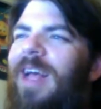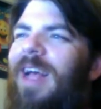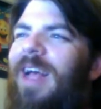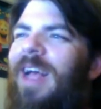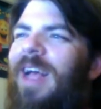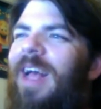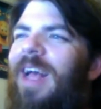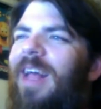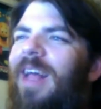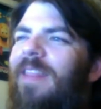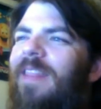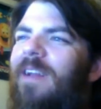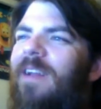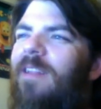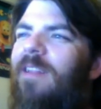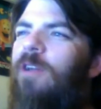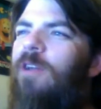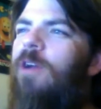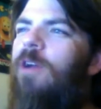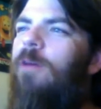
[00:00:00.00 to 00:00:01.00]
Their logo
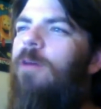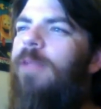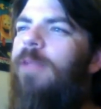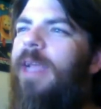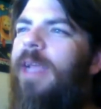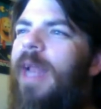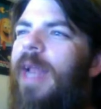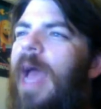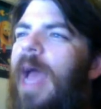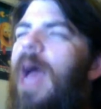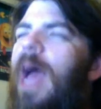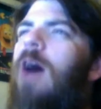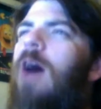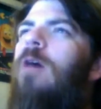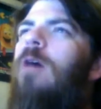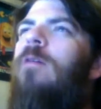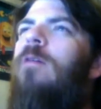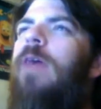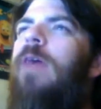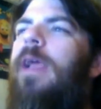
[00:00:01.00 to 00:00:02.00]
was like an owl,
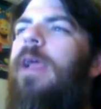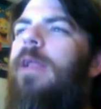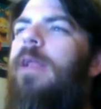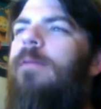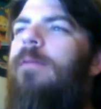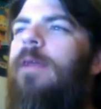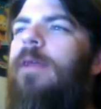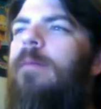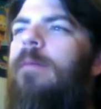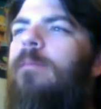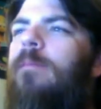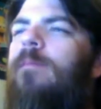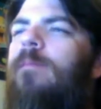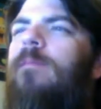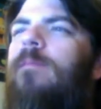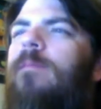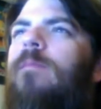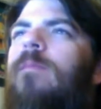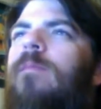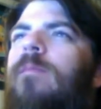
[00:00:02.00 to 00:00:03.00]
right? It was
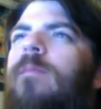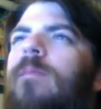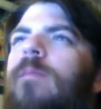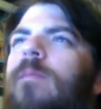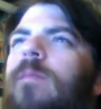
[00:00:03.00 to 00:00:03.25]
like